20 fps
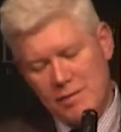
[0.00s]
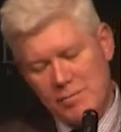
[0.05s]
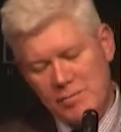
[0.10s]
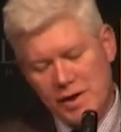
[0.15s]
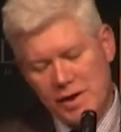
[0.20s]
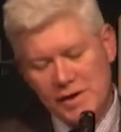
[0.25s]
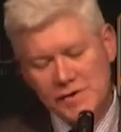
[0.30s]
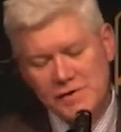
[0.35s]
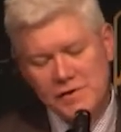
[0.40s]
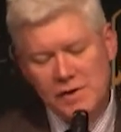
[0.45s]

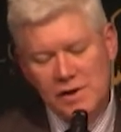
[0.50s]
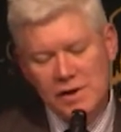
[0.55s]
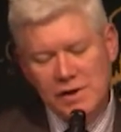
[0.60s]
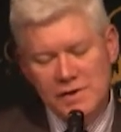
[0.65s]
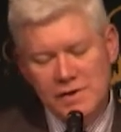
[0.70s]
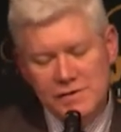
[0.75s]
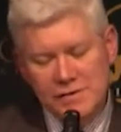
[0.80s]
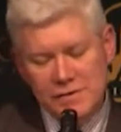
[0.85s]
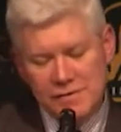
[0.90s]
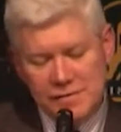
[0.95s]

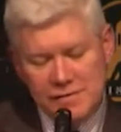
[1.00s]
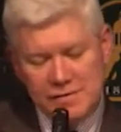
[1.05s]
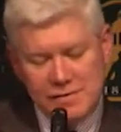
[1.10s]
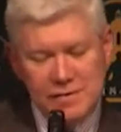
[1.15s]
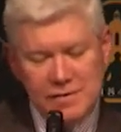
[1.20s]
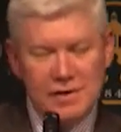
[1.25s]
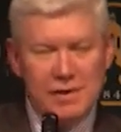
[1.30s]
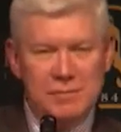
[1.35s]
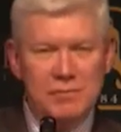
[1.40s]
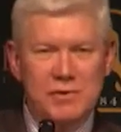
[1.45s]

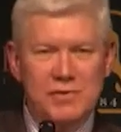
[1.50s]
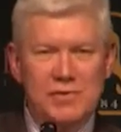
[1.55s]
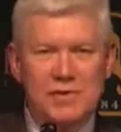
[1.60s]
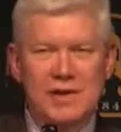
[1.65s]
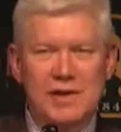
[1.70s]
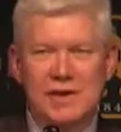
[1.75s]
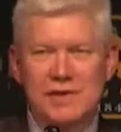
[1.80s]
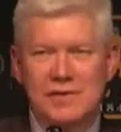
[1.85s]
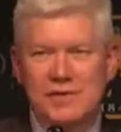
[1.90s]
personalists, I'm using that